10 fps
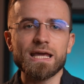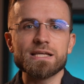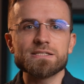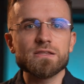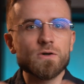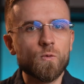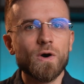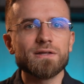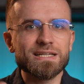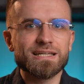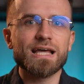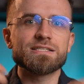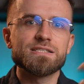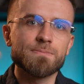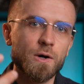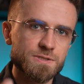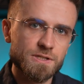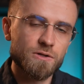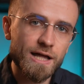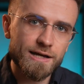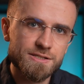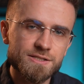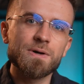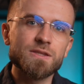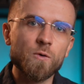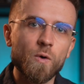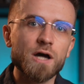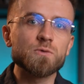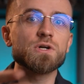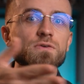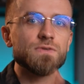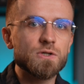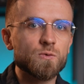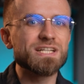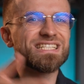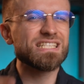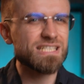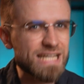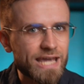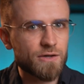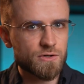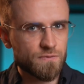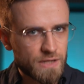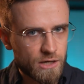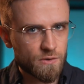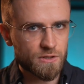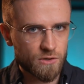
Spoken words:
isn't the one that gets the most clicks, but the one where viewers stay on your video the